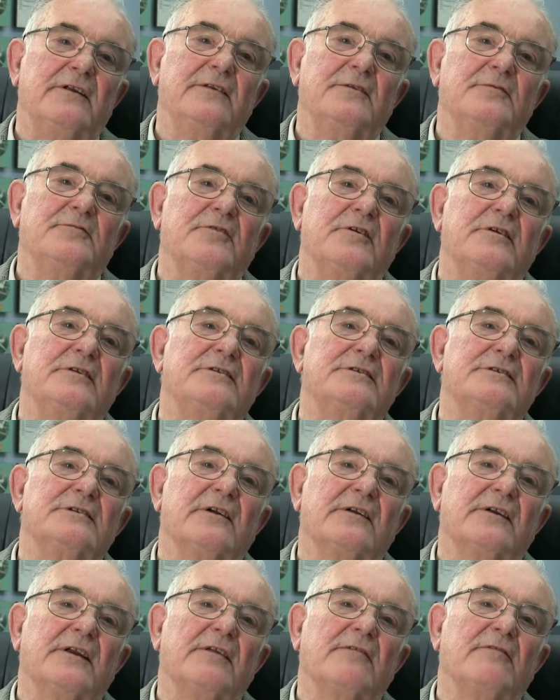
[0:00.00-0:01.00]
in the
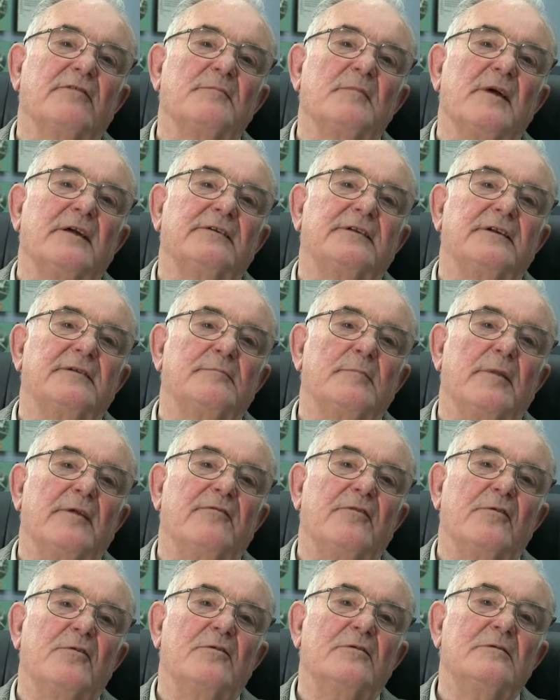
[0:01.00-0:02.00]
fridge. I'd never met it
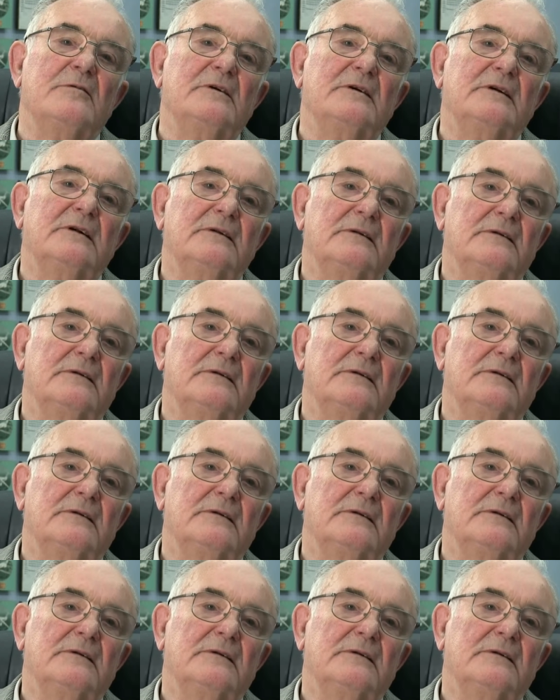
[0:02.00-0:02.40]
before,